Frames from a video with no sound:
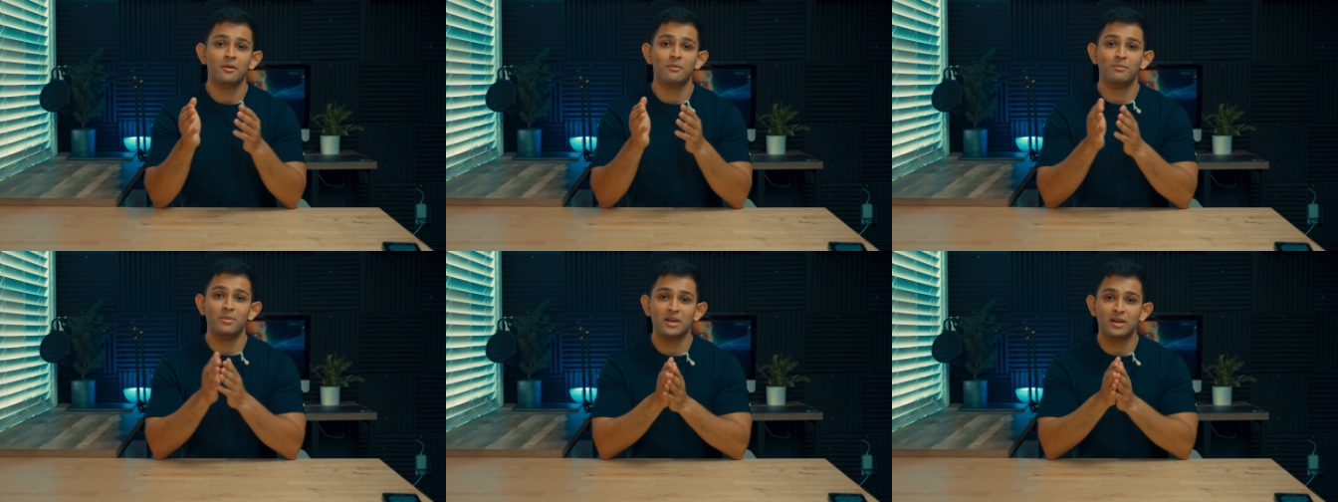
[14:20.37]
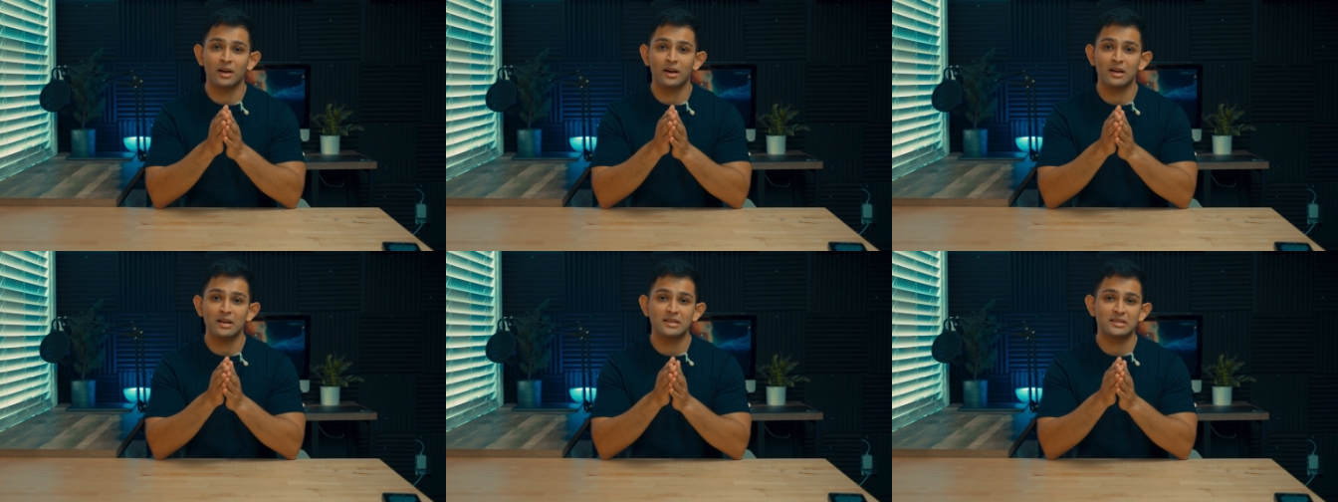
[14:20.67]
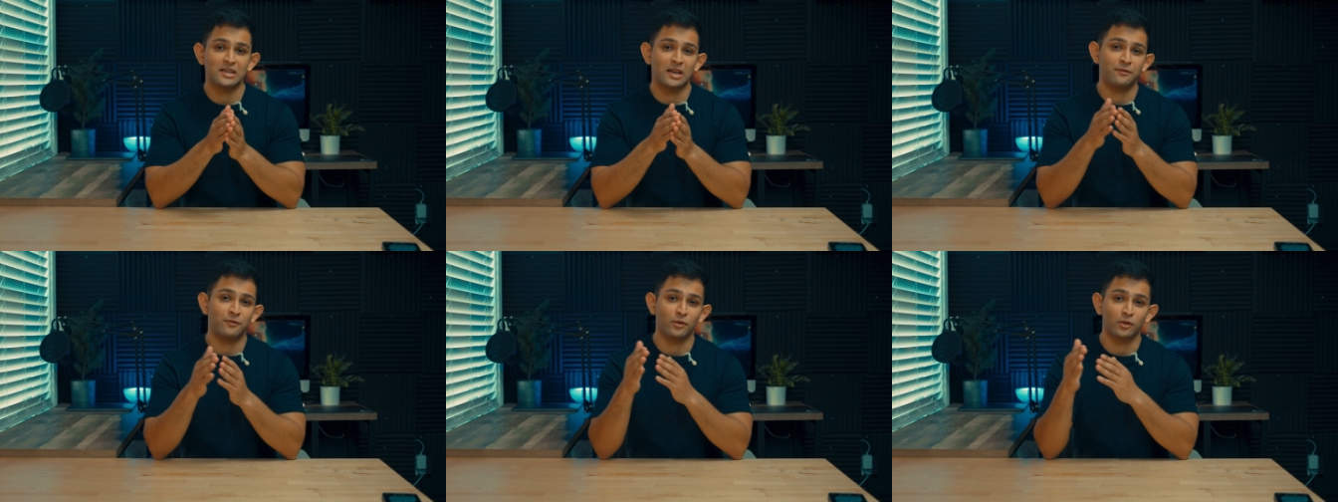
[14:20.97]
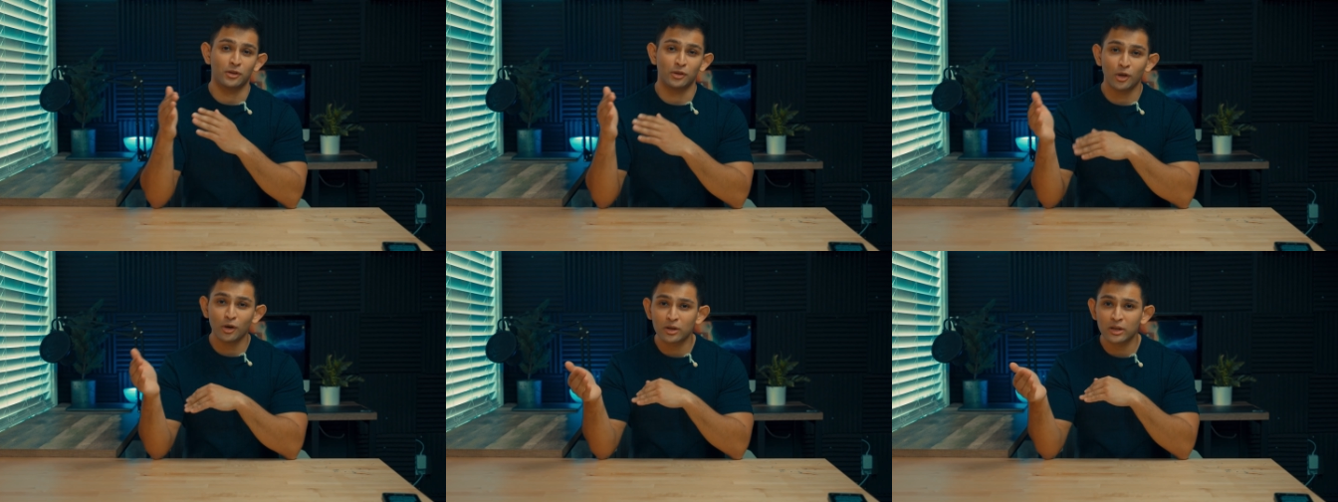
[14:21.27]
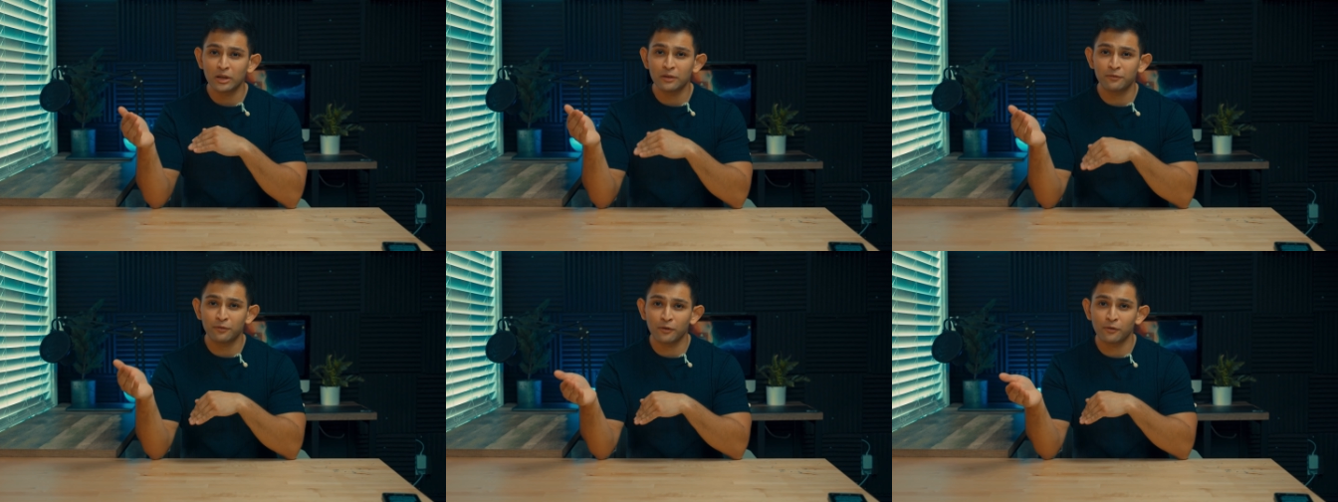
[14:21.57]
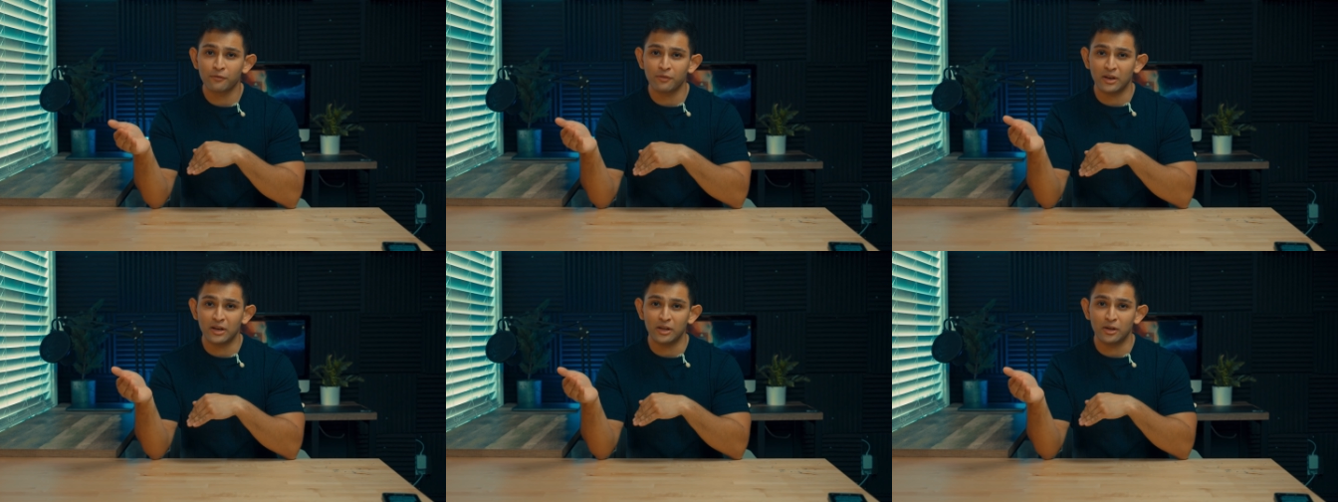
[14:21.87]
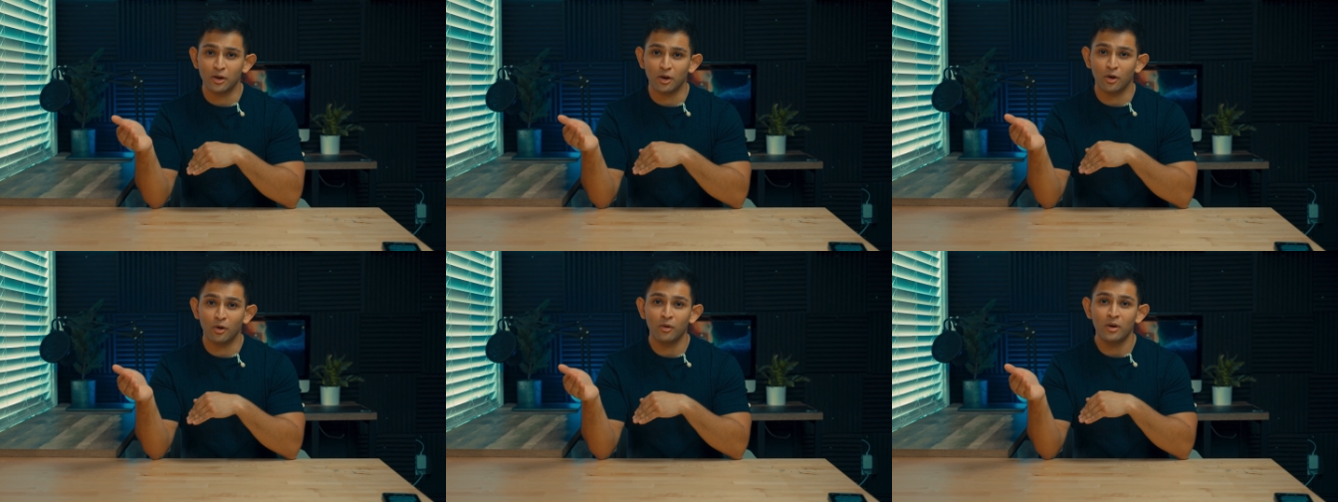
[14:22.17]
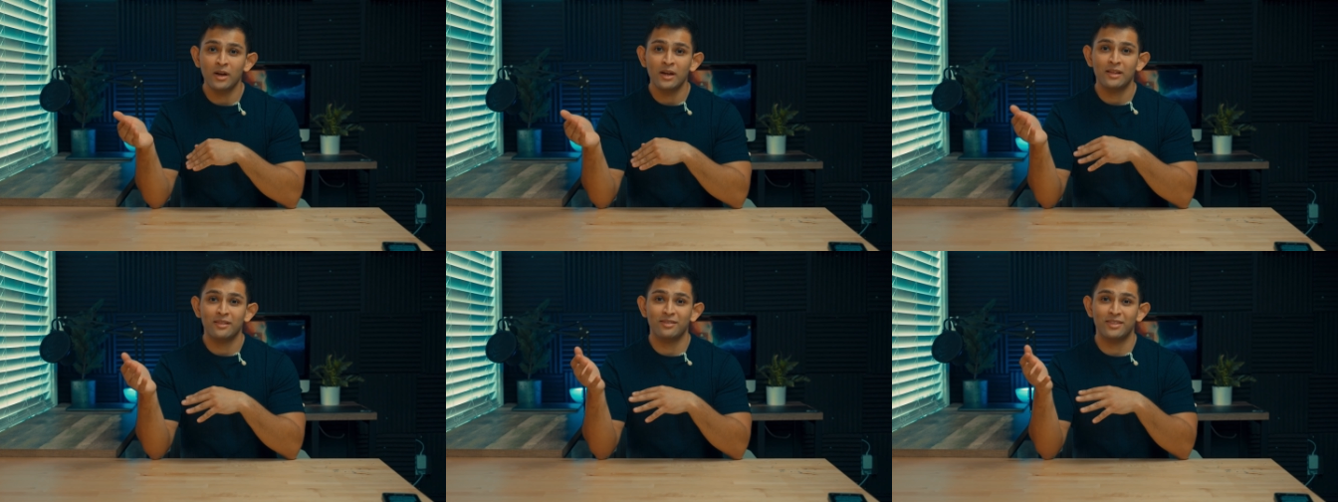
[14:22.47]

Because if you're looking for video,